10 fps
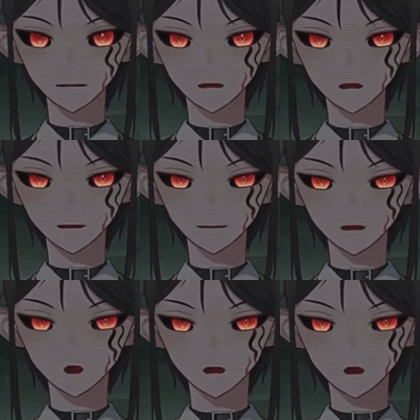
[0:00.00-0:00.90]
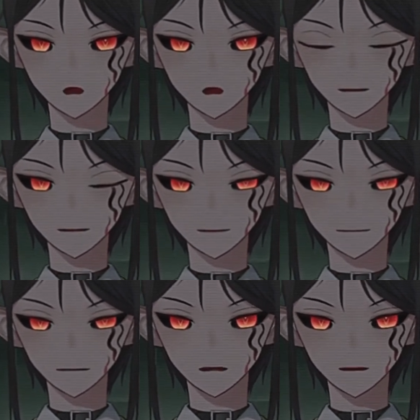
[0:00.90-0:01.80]
because now I needed to
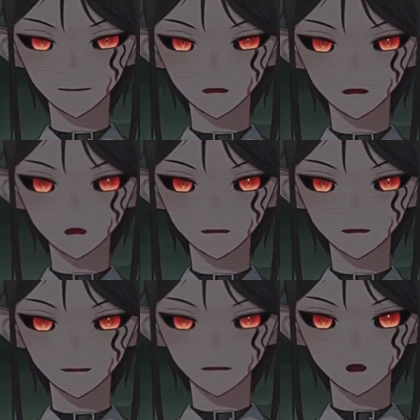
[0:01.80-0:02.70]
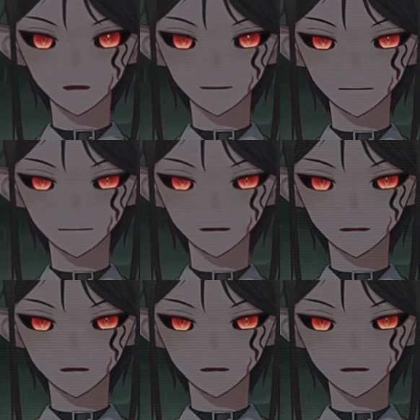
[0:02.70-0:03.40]
move as quickly as possible.